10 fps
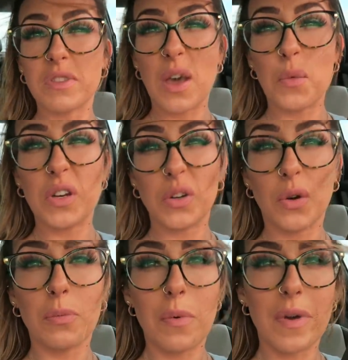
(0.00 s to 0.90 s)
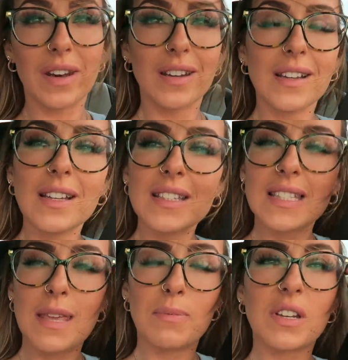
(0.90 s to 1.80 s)
That window up a bit.
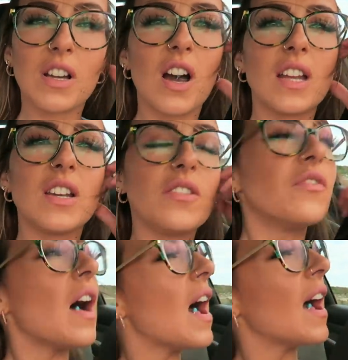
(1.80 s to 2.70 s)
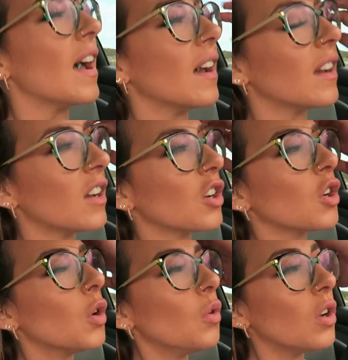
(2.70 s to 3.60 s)
It's keeping it kind of
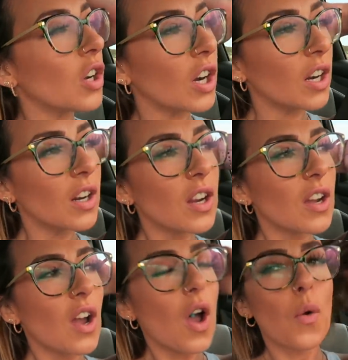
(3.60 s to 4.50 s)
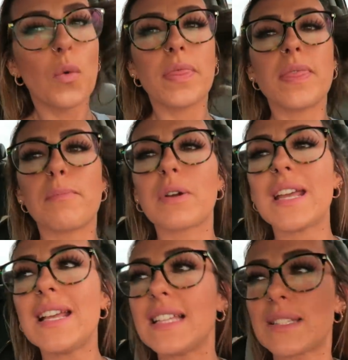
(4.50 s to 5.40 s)
cooler with the
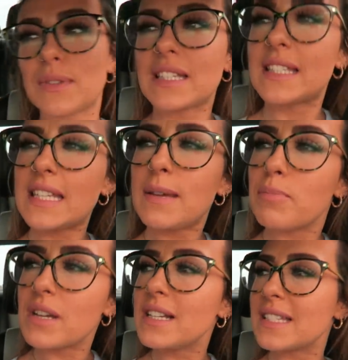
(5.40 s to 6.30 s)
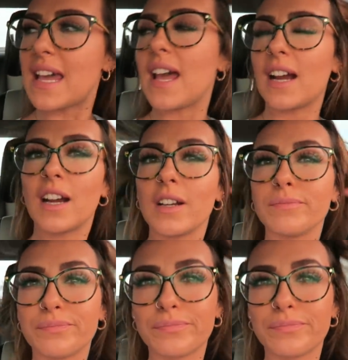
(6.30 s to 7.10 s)
breeze, with the sea breeze there.